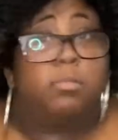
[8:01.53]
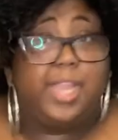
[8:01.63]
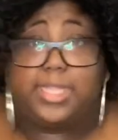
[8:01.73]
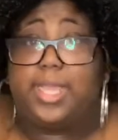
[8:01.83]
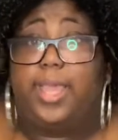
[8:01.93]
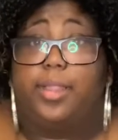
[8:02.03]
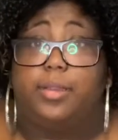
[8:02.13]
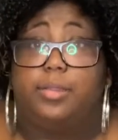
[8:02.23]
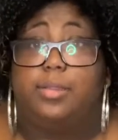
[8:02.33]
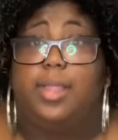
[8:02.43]
That's
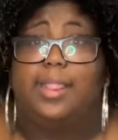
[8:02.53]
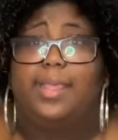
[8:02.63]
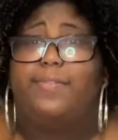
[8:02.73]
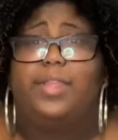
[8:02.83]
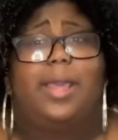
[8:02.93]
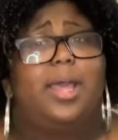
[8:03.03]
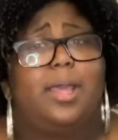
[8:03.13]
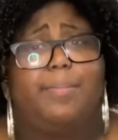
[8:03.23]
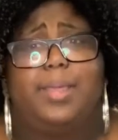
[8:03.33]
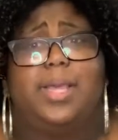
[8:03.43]
it. Lift it
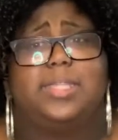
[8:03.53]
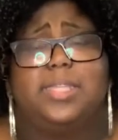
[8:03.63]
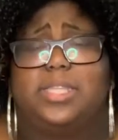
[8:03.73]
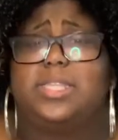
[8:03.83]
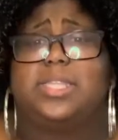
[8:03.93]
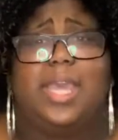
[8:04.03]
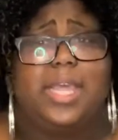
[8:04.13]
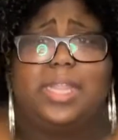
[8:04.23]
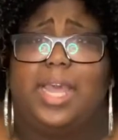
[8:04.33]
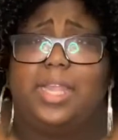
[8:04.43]
up because it's
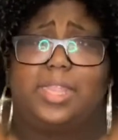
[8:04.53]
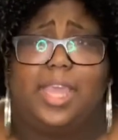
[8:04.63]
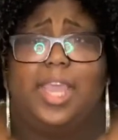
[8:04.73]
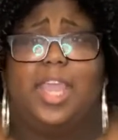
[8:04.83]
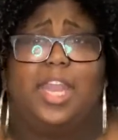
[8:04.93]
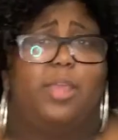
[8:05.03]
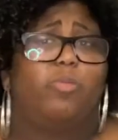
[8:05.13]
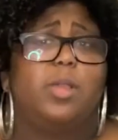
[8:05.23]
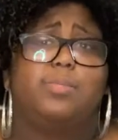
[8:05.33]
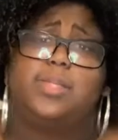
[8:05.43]
skin down there and it
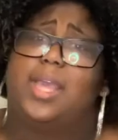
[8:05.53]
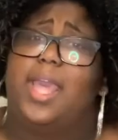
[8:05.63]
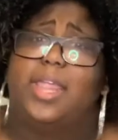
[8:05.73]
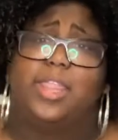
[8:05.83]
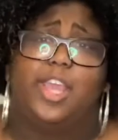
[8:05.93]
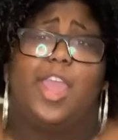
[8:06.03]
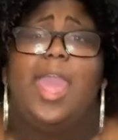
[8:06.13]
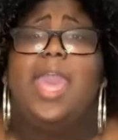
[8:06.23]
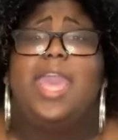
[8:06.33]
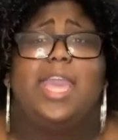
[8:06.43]
rubs together.
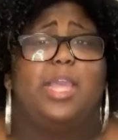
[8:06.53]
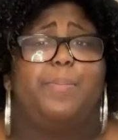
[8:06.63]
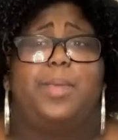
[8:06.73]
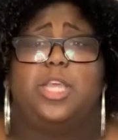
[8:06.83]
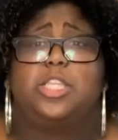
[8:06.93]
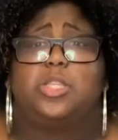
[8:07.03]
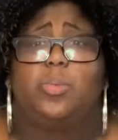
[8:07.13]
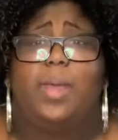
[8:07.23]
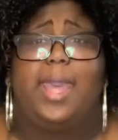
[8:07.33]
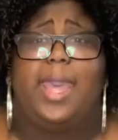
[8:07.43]
It can be
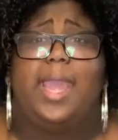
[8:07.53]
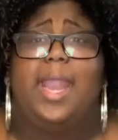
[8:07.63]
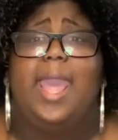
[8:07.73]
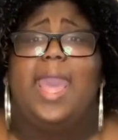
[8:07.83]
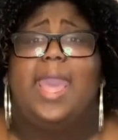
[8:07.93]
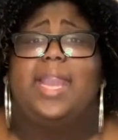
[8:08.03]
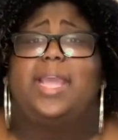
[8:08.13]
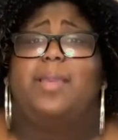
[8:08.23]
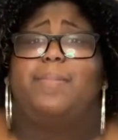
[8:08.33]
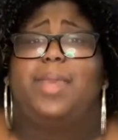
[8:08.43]
sweat and
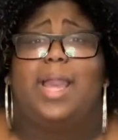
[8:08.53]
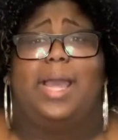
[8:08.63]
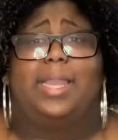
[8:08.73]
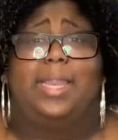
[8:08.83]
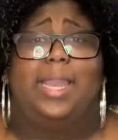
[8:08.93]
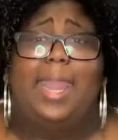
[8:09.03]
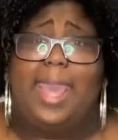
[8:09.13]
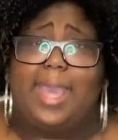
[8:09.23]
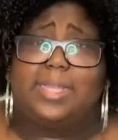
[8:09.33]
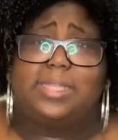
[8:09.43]
it can be kind of
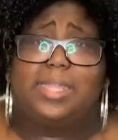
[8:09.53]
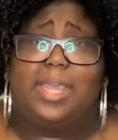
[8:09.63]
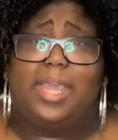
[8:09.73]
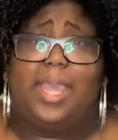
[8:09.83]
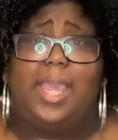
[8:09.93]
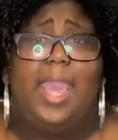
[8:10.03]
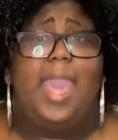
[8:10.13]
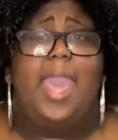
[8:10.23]
nasty.